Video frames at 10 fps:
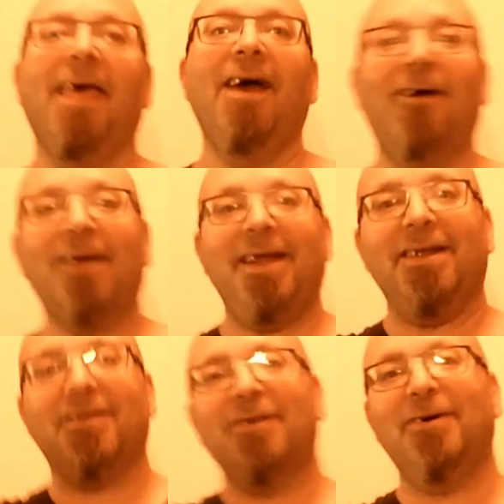Alright,
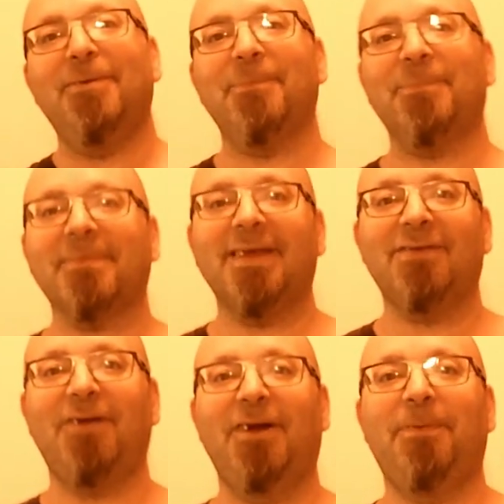so
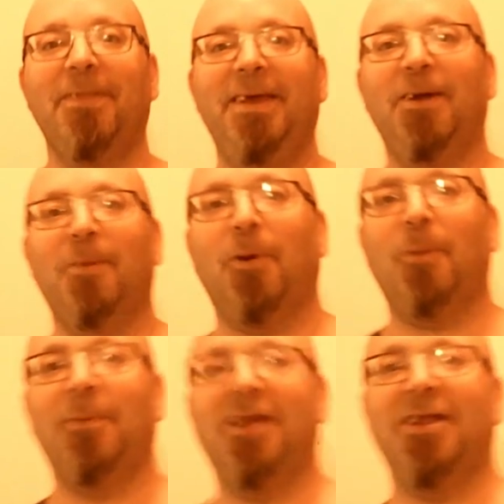sorry for the
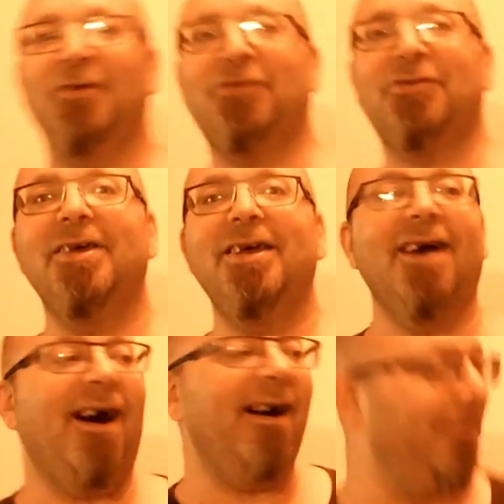inappropriateness.
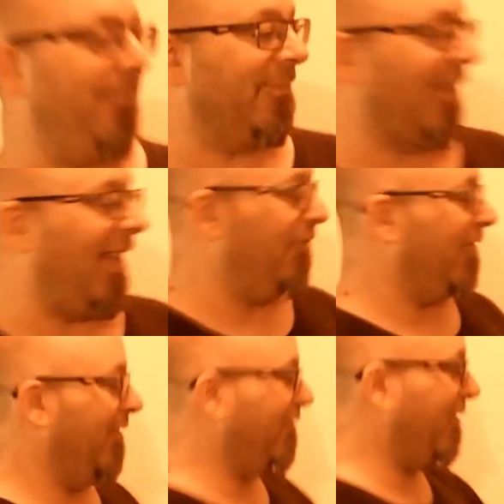As you
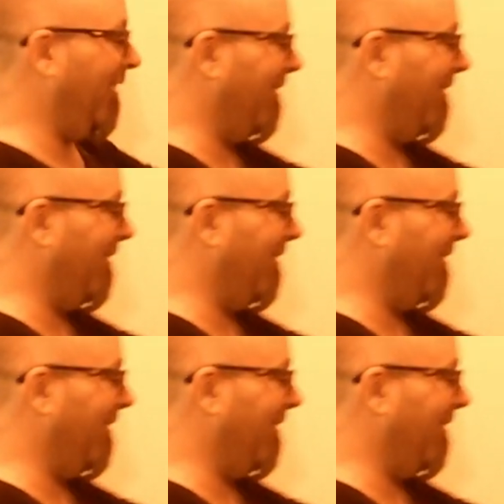can see